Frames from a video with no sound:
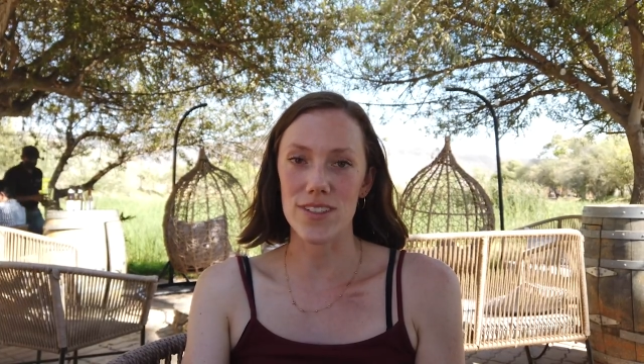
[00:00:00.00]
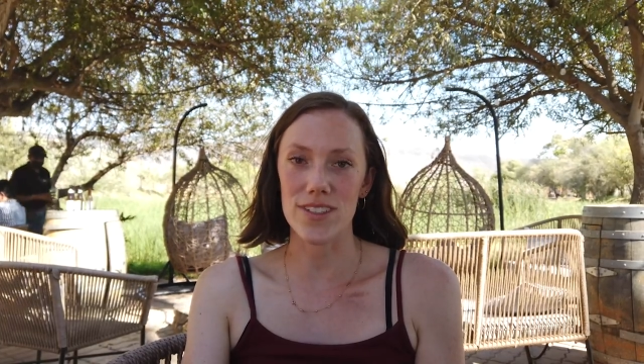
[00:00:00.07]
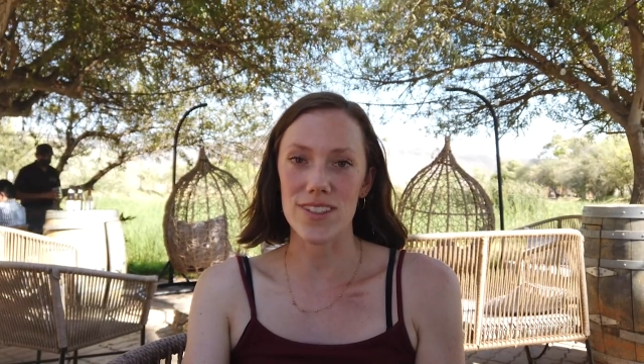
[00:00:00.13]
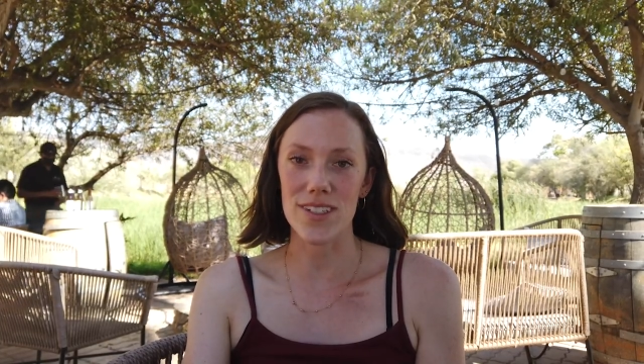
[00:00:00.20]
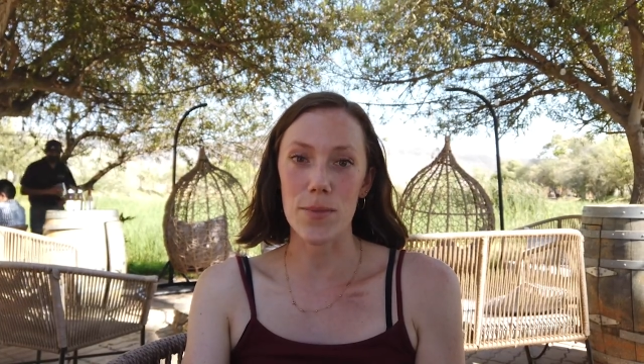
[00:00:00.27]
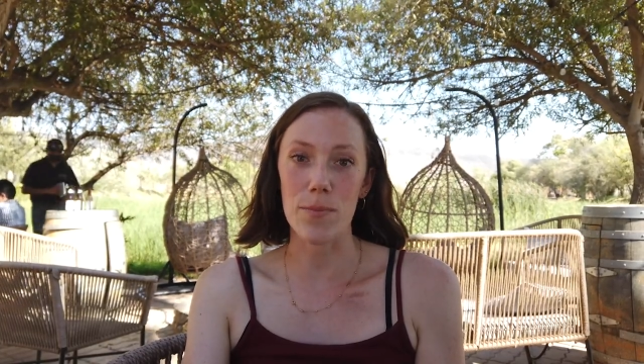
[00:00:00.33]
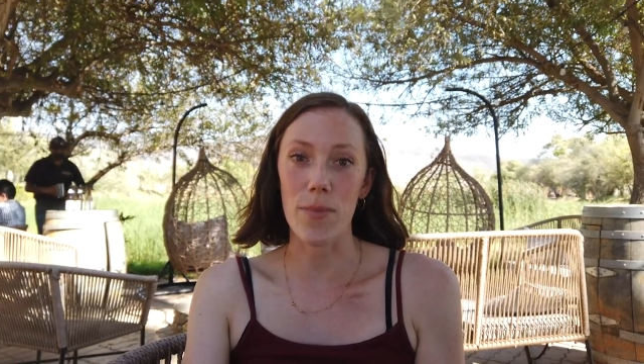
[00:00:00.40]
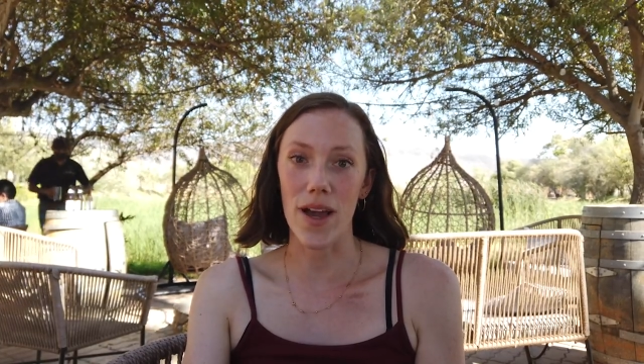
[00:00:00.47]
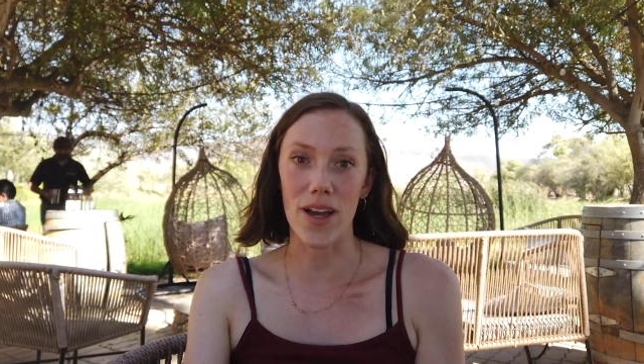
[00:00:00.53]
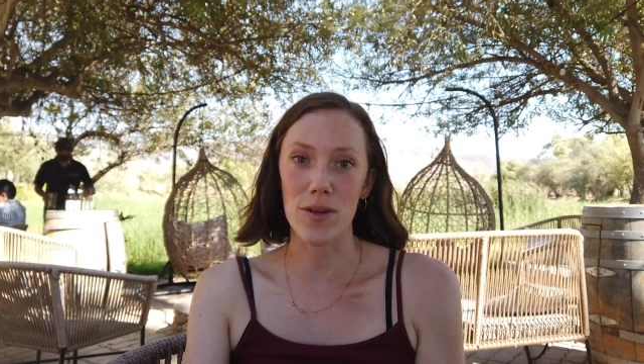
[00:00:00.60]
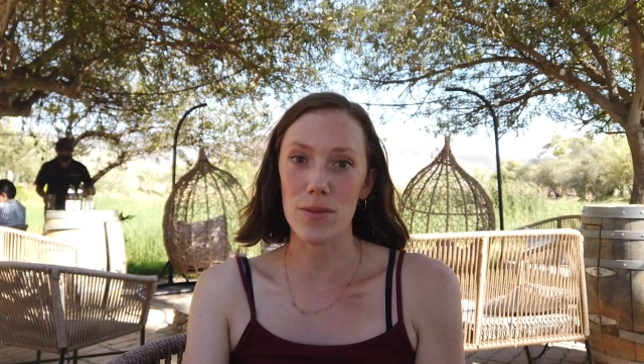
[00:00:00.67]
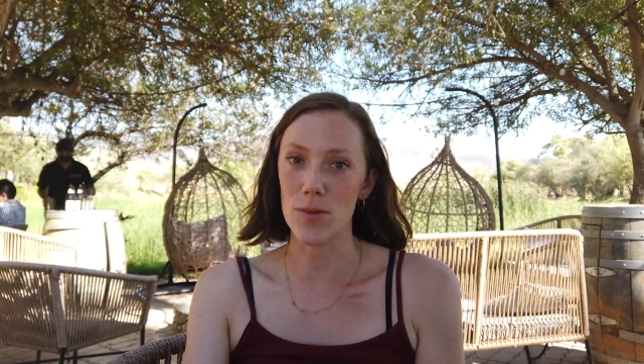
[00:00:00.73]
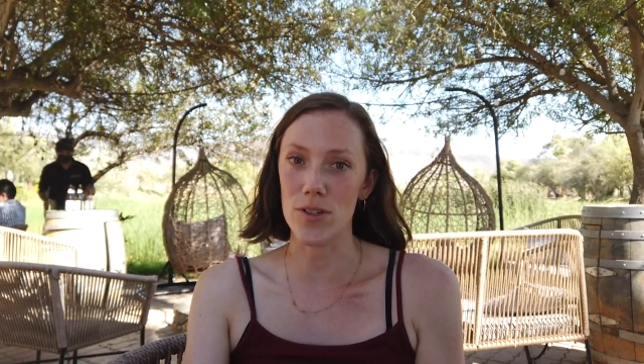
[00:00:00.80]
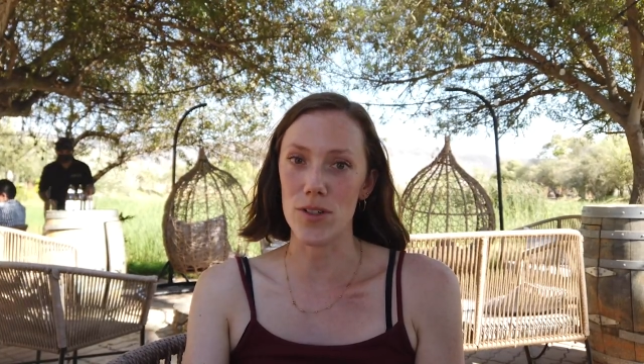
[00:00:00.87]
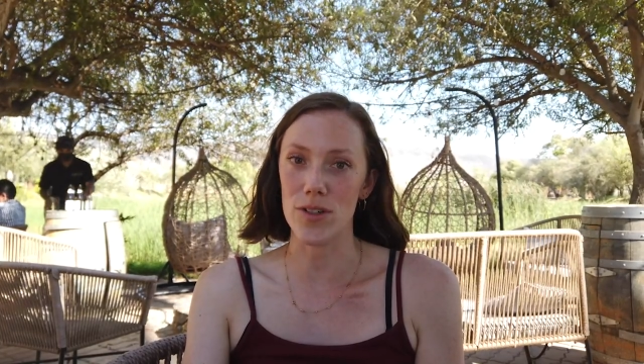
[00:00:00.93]
just
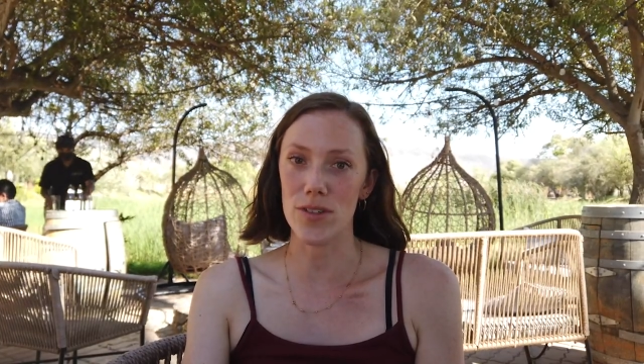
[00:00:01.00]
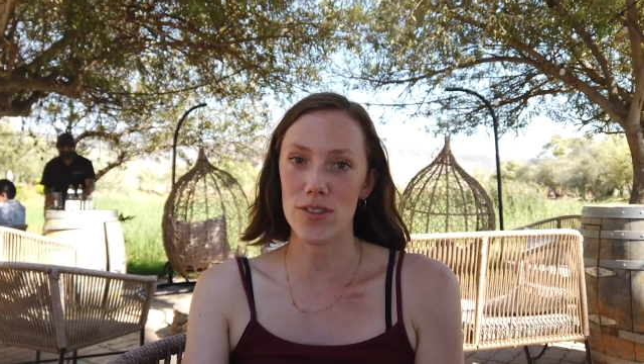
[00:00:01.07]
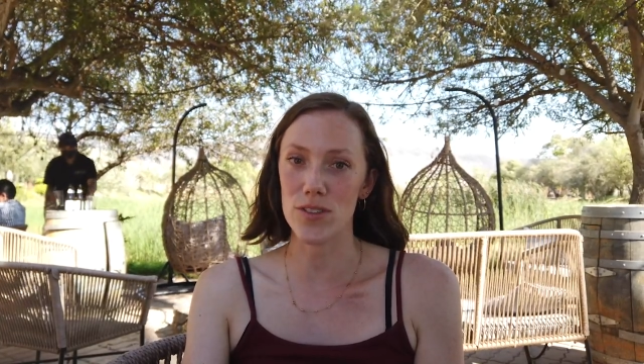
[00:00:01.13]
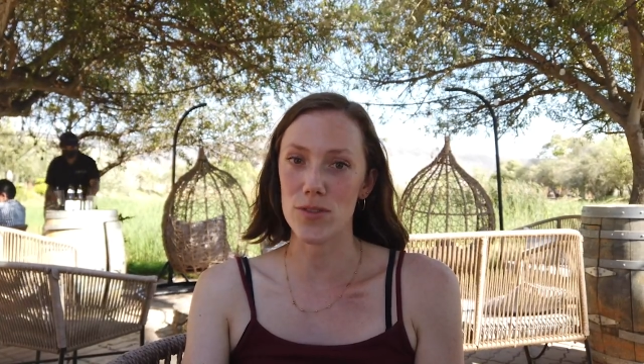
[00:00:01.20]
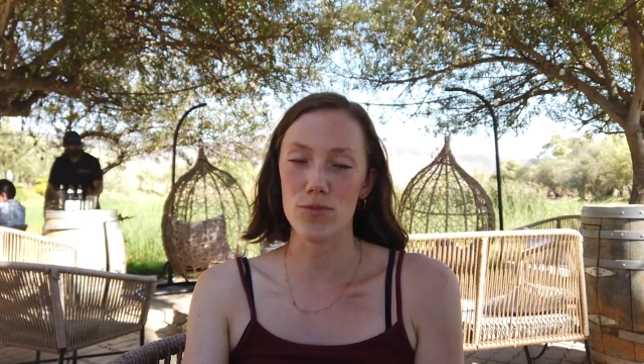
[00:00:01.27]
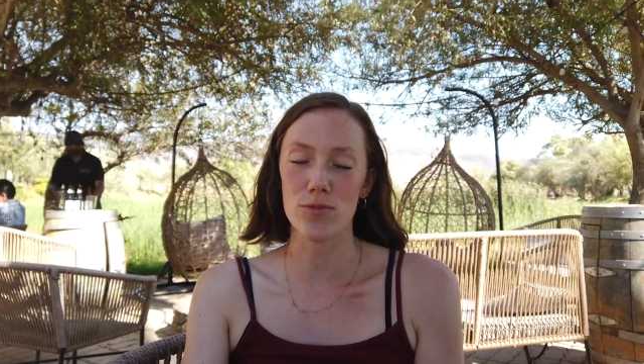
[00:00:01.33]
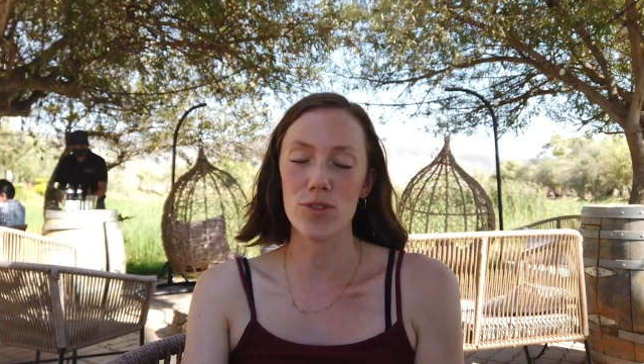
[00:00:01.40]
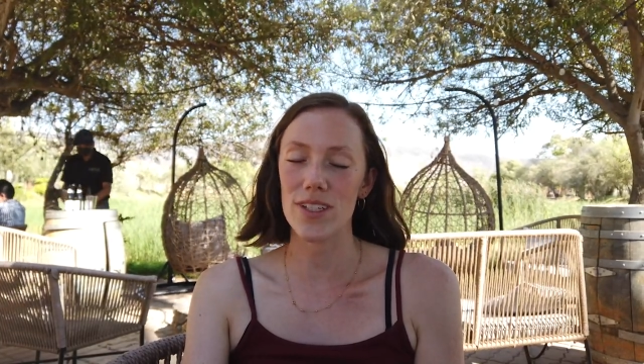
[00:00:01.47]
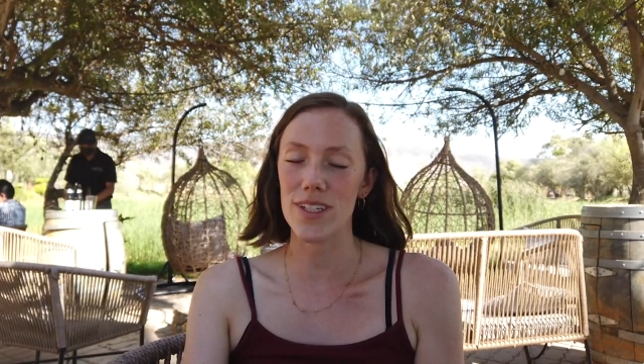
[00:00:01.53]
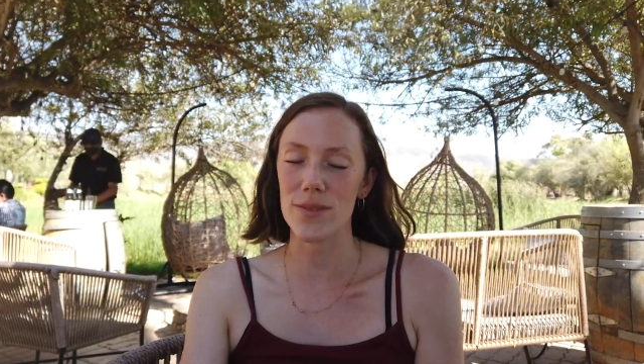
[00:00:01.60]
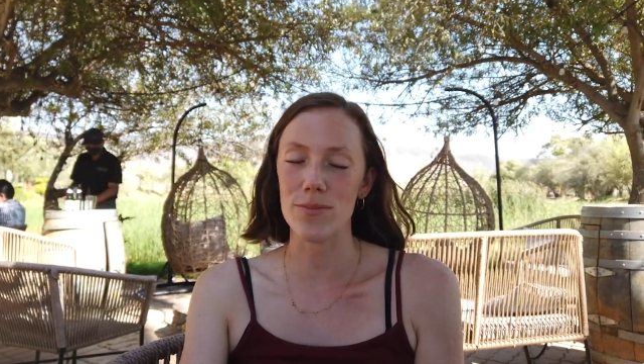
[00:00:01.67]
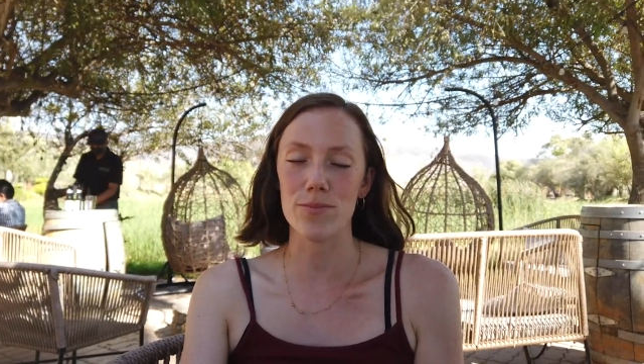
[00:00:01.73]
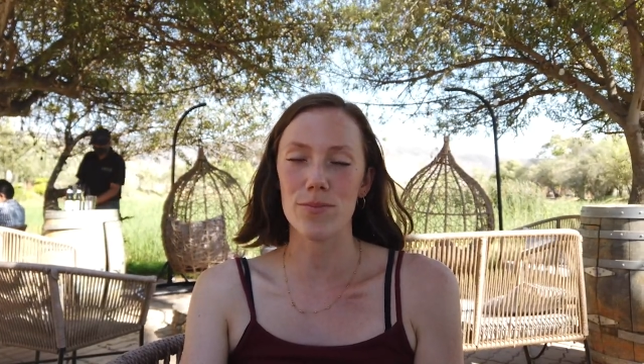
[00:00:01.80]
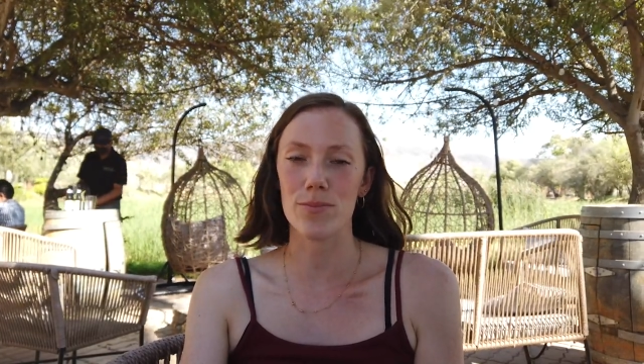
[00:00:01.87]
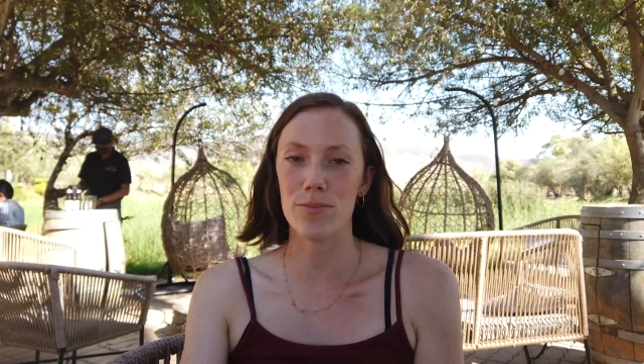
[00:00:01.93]
impeccable, just really